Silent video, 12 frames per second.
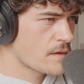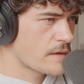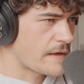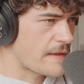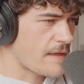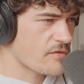
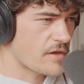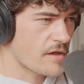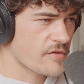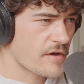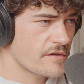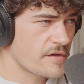And that's the last
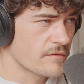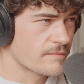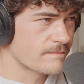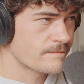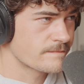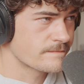thing I do.
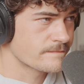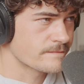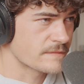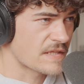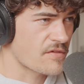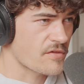And
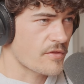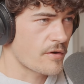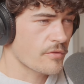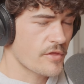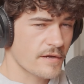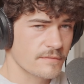this is the whole
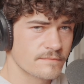thing.